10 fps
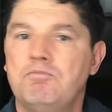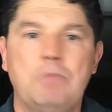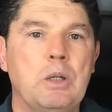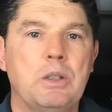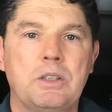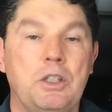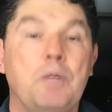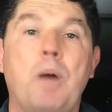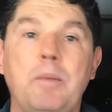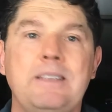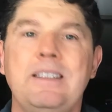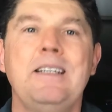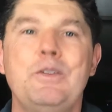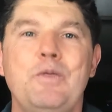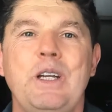You know, so you've probably seen
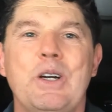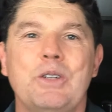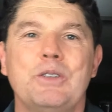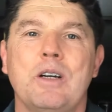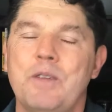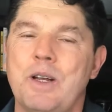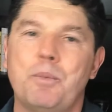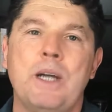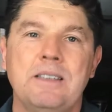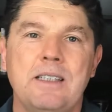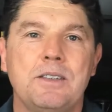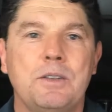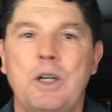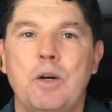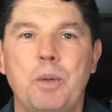these videos of the presidents,
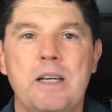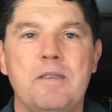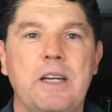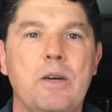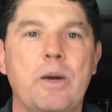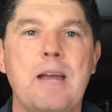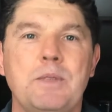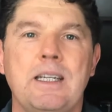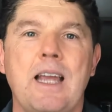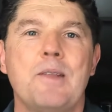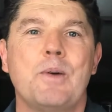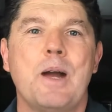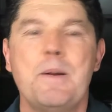you know, playing video games together, right?